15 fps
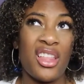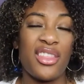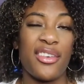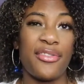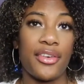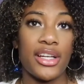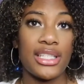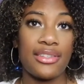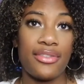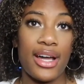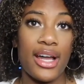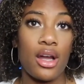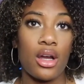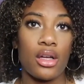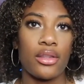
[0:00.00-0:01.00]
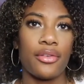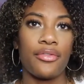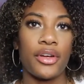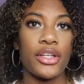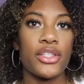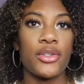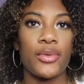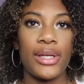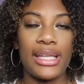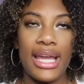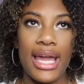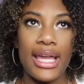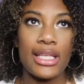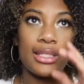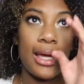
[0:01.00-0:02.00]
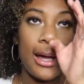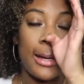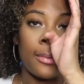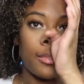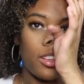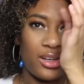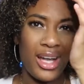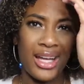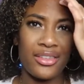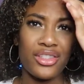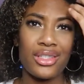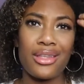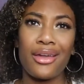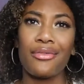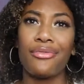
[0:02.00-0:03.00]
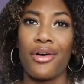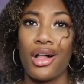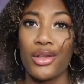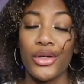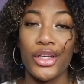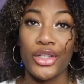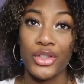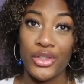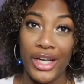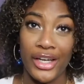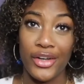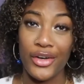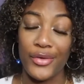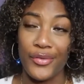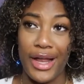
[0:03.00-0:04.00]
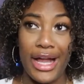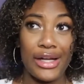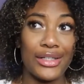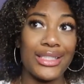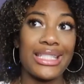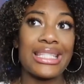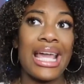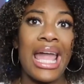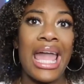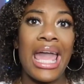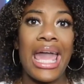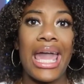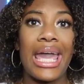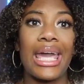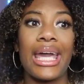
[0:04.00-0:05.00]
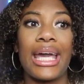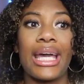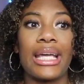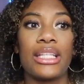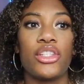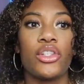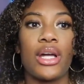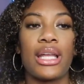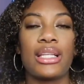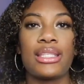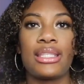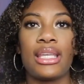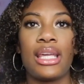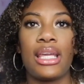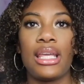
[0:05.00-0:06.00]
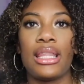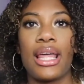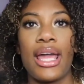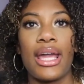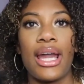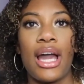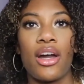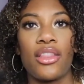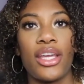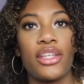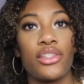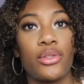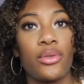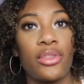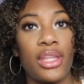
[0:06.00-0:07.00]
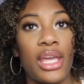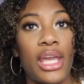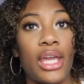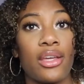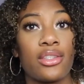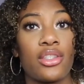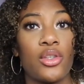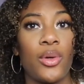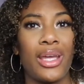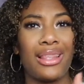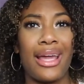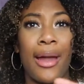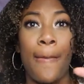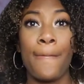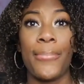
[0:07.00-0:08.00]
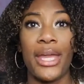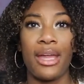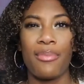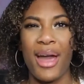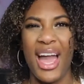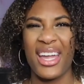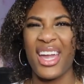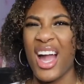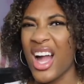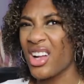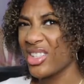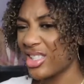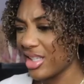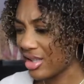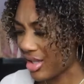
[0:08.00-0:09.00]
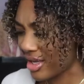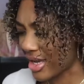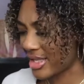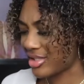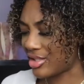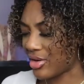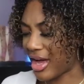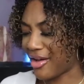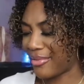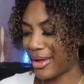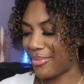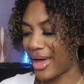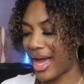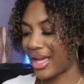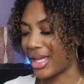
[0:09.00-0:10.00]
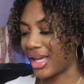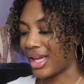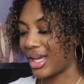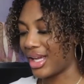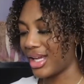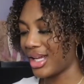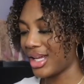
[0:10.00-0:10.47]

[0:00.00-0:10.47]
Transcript: The first 3 days, you kind of just like follow your trainer around, and you kind of see like how they do things. You get like a big packet. I actually think I still have my packet.